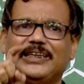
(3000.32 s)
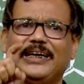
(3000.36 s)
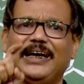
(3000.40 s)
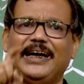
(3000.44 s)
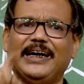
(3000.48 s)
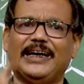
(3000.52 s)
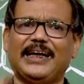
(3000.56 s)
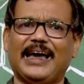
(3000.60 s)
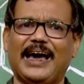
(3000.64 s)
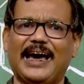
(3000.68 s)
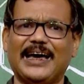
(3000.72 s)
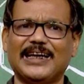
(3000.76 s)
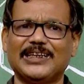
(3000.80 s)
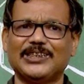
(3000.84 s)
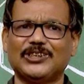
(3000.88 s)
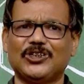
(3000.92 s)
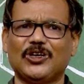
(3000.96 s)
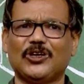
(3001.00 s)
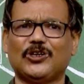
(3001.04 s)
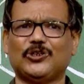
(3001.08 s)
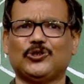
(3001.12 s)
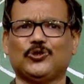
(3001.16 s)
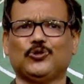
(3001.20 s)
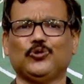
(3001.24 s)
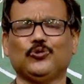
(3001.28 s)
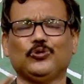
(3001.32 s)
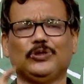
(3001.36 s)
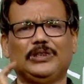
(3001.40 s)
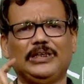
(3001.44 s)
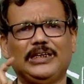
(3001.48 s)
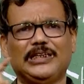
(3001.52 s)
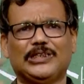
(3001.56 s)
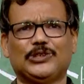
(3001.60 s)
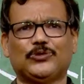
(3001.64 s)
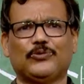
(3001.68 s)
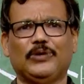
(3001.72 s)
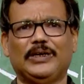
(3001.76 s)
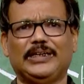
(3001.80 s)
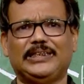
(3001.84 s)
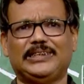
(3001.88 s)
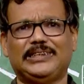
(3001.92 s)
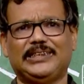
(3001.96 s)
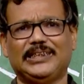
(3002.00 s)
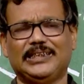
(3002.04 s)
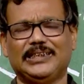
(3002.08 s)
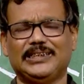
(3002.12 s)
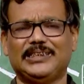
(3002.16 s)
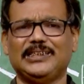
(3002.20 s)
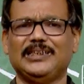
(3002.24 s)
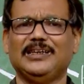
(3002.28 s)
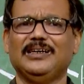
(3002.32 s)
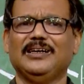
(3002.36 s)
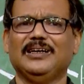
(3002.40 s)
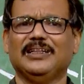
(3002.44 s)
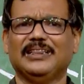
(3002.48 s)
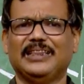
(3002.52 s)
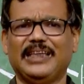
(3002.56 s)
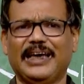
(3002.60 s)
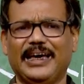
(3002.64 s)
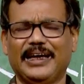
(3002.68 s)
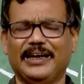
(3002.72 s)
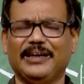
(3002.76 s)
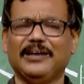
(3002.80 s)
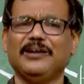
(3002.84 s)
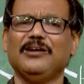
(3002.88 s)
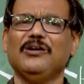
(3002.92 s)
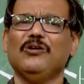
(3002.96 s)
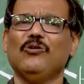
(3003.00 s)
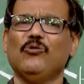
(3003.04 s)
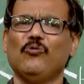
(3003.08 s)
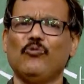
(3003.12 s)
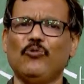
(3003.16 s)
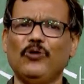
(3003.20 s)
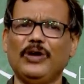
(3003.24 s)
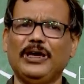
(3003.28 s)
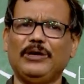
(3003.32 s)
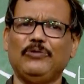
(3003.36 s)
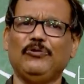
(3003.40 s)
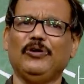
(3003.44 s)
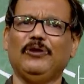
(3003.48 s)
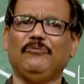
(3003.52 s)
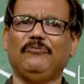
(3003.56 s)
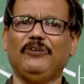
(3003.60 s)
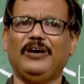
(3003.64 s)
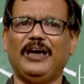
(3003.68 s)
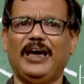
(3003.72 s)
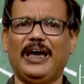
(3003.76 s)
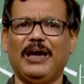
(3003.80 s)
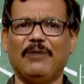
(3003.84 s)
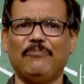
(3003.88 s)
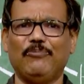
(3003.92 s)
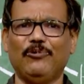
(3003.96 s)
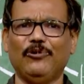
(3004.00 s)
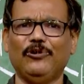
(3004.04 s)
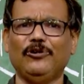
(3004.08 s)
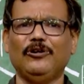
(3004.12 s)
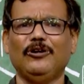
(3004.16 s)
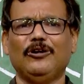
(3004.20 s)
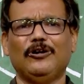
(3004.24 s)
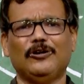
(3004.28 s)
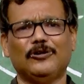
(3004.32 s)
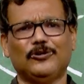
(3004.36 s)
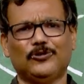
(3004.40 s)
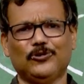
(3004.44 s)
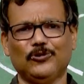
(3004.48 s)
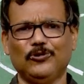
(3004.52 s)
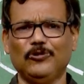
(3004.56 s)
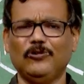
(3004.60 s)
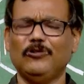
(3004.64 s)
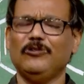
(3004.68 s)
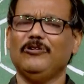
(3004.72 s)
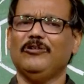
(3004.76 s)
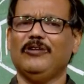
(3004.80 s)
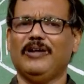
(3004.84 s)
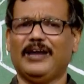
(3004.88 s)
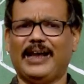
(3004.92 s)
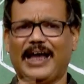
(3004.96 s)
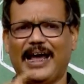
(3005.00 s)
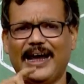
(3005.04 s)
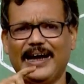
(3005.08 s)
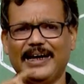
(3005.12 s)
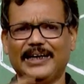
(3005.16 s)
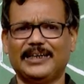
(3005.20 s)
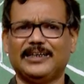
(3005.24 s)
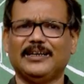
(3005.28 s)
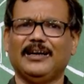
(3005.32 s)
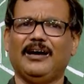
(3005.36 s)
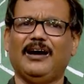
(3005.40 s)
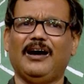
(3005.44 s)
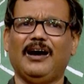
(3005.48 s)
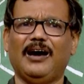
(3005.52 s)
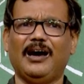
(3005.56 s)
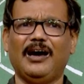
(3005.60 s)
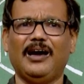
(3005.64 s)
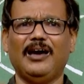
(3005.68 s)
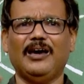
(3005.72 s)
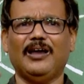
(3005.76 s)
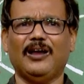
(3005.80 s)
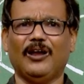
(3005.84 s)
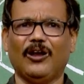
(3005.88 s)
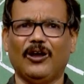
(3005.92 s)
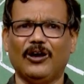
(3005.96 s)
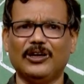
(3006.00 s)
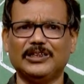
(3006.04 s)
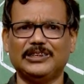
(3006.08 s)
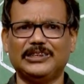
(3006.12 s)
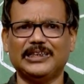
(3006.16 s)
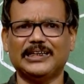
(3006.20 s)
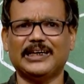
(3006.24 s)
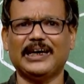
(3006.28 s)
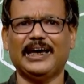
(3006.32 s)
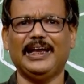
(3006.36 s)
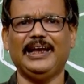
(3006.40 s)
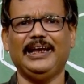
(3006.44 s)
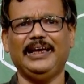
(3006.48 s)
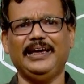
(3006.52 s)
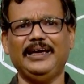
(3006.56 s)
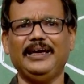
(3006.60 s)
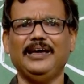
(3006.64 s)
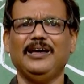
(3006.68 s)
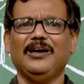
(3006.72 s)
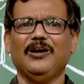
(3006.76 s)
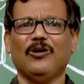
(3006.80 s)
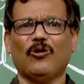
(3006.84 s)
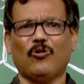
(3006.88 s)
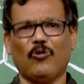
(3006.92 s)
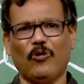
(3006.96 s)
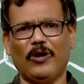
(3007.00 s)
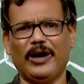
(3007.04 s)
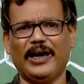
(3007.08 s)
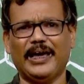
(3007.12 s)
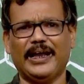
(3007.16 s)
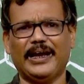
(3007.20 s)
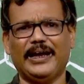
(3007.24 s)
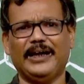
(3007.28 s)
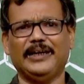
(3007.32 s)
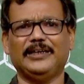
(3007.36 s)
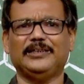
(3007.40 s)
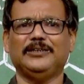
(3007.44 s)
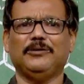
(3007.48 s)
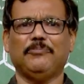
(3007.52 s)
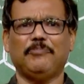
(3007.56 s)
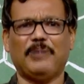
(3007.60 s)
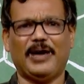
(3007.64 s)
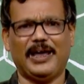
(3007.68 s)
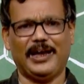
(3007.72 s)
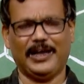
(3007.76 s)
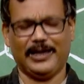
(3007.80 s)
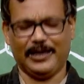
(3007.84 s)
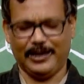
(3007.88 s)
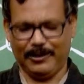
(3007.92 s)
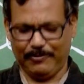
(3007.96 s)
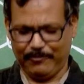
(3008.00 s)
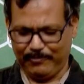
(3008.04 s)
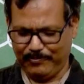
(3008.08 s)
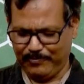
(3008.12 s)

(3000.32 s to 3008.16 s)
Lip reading: get answers to these questions, then we will be able to write a logically coherent paragraph.